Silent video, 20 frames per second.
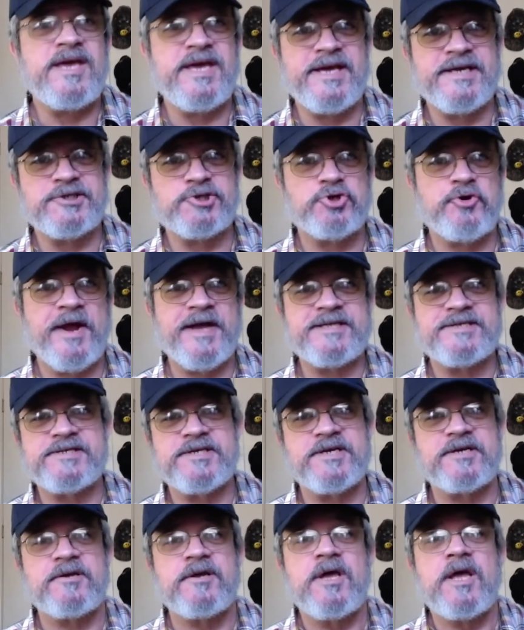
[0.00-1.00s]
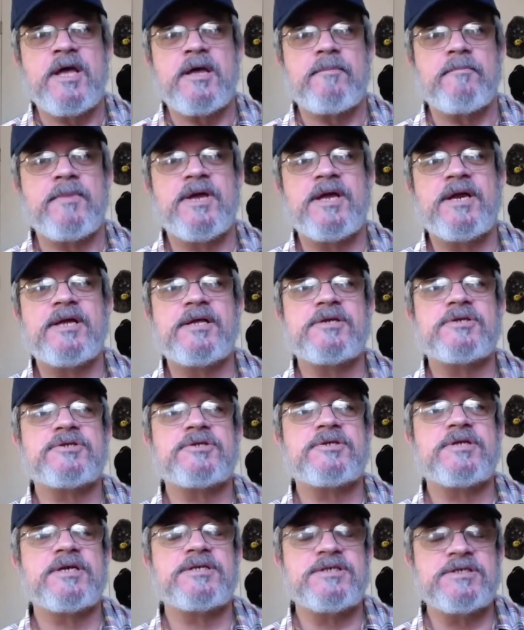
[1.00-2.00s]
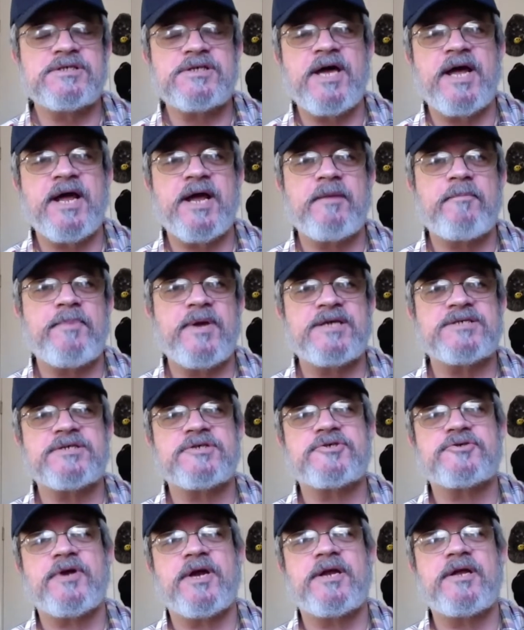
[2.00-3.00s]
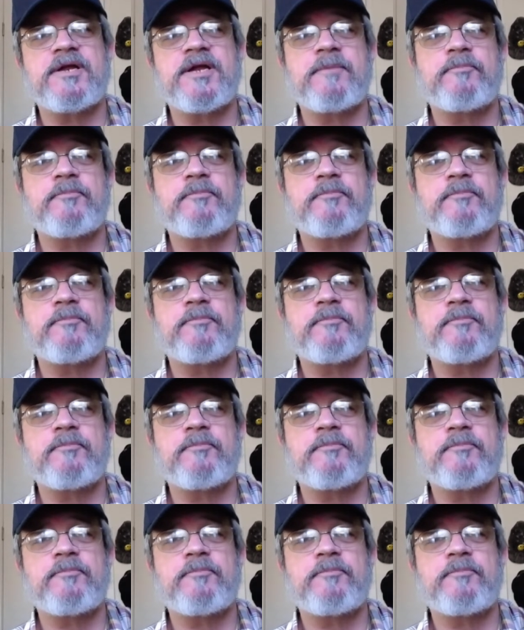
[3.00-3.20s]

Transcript: in transit, meaning they just got out of basic training.